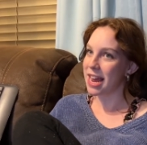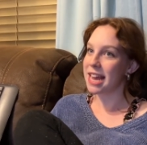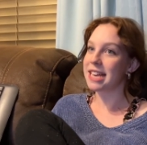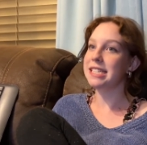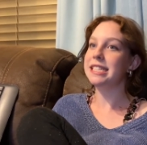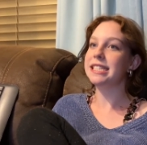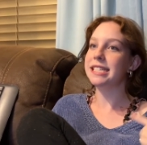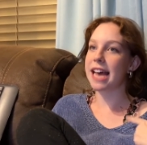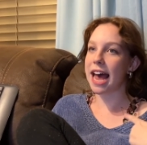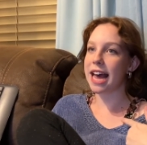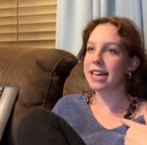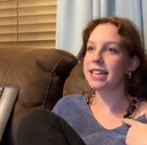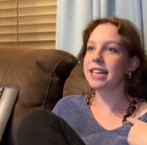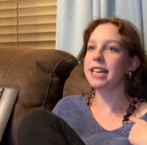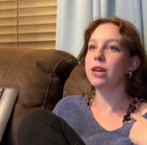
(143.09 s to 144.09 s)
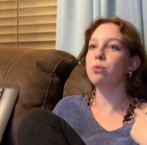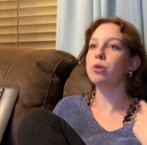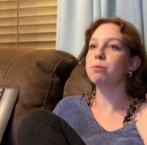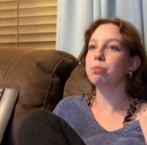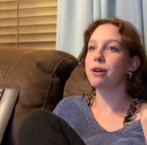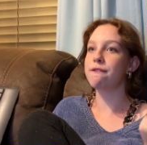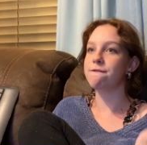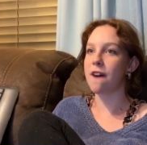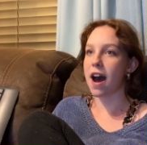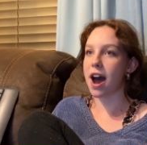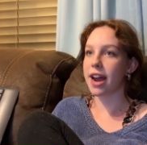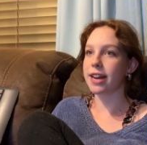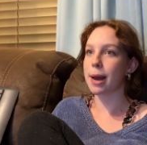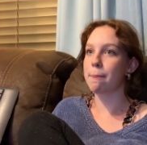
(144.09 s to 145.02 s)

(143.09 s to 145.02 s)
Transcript: He said he would provide